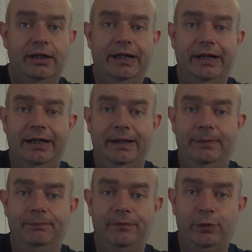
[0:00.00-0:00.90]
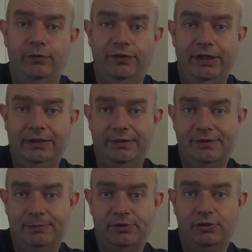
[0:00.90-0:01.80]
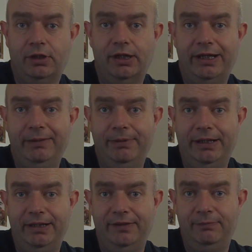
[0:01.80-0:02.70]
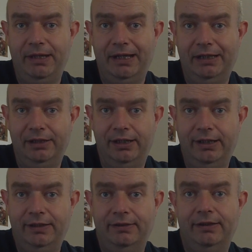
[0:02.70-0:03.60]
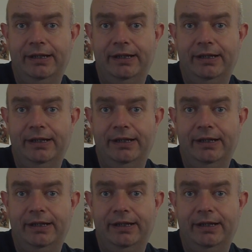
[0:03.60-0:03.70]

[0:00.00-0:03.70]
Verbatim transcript: Um, don't forget to subscribe and leave me a like.